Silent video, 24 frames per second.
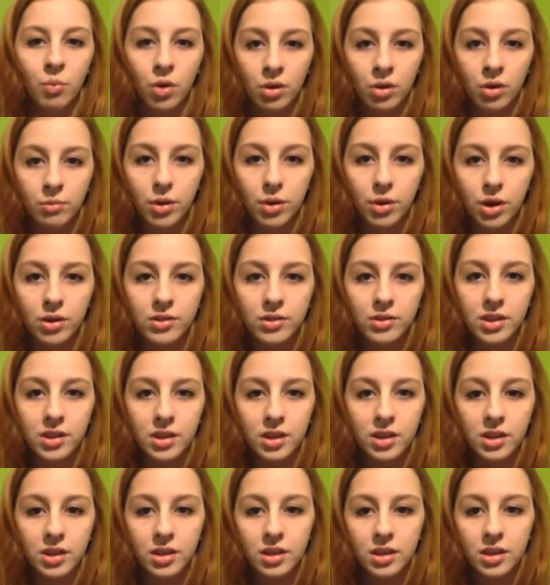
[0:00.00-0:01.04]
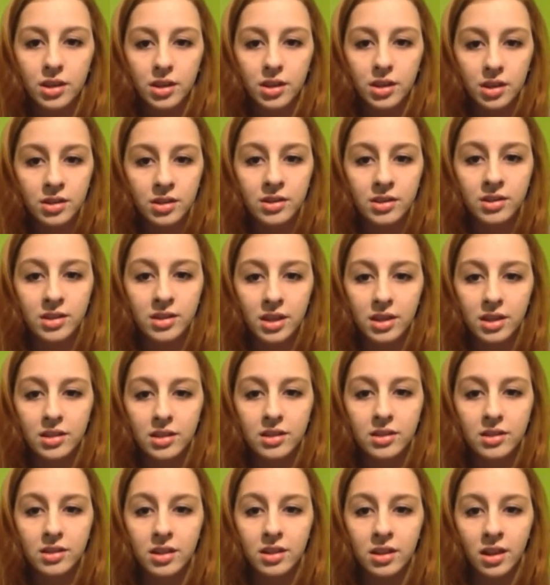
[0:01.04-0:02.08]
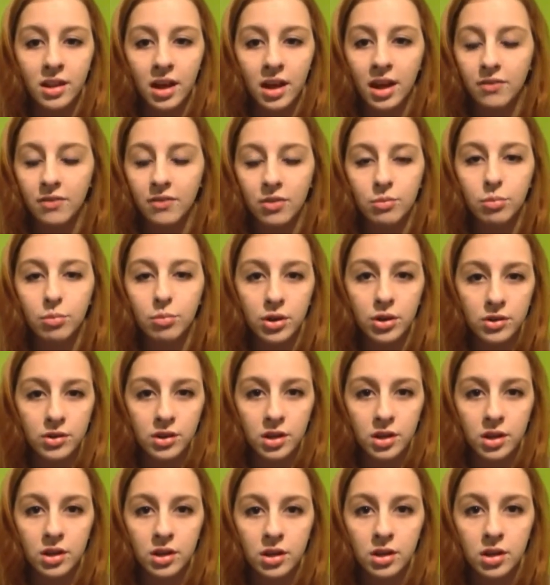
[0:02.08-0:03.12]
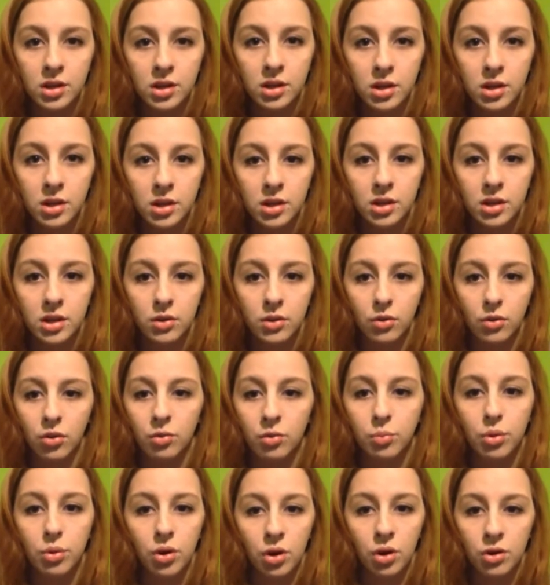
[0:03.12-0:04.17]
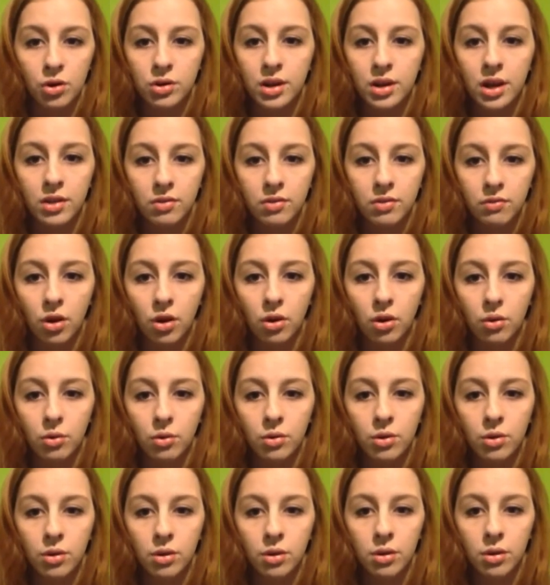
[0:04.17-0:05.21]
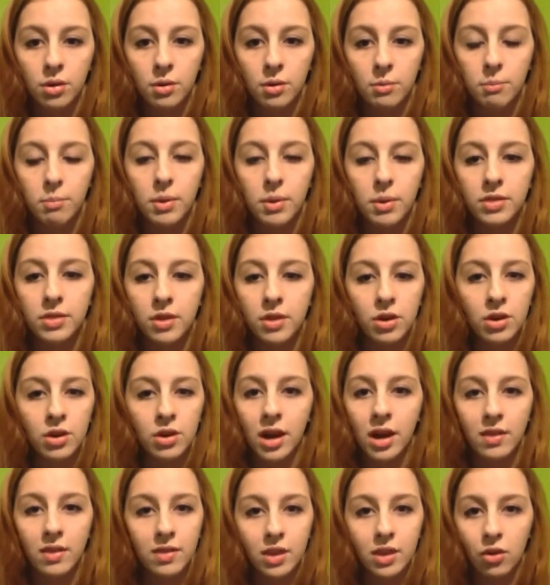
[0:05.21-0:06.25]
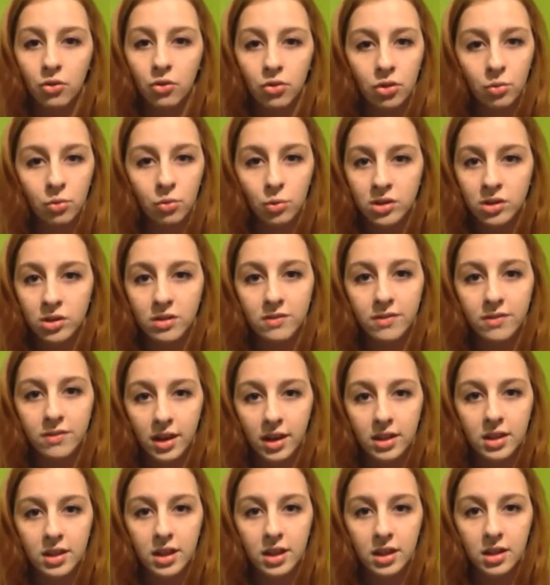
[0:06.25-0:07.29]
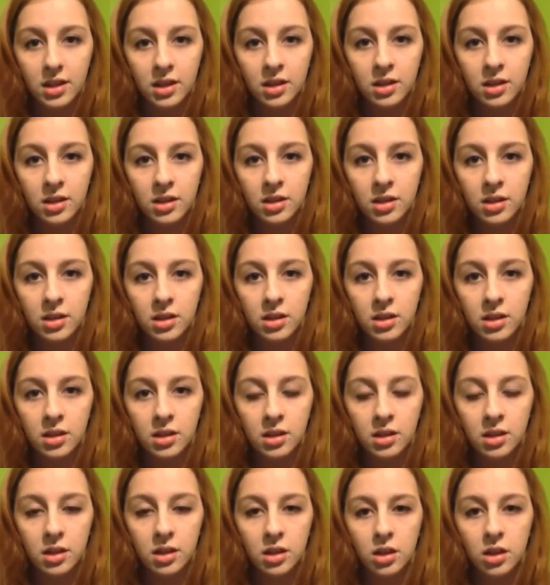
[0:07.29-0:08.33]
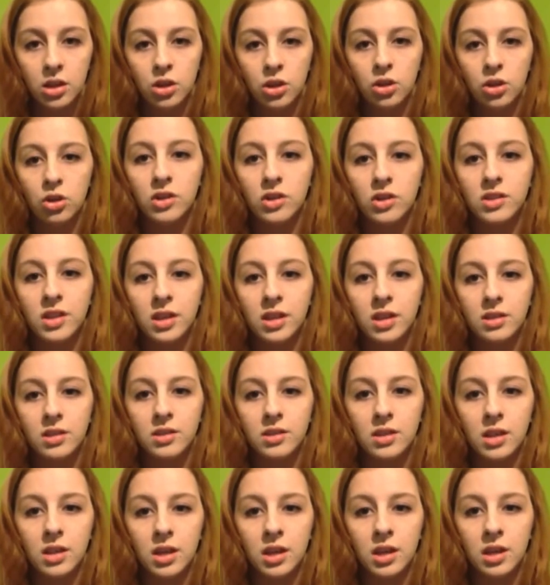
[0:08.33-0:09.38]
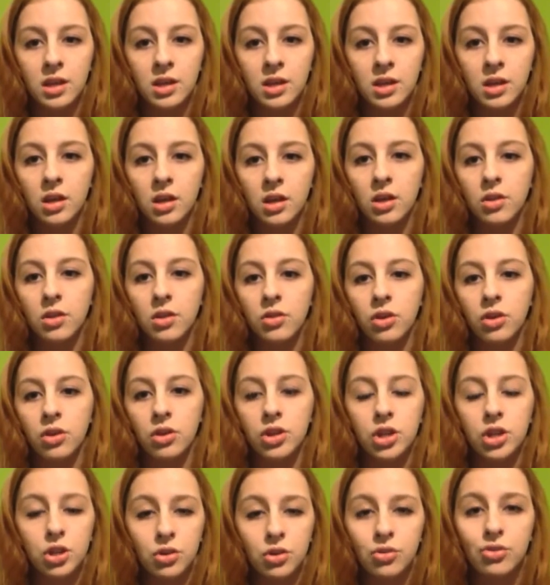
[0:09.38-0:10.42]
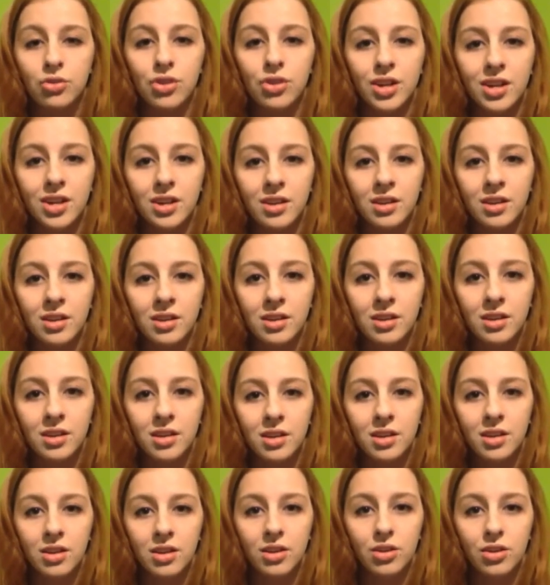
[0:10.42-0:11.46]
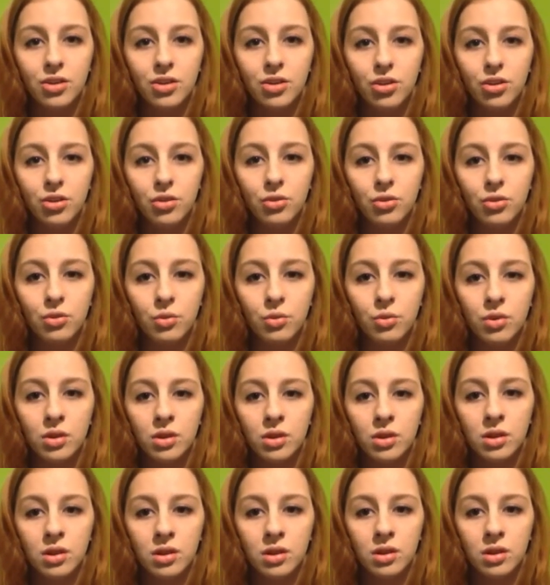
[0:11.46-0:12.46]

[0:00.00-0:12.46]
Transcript: one person is sentenced to life in prison or put on death row, but they're not the only ones affected. You're sentencing their children to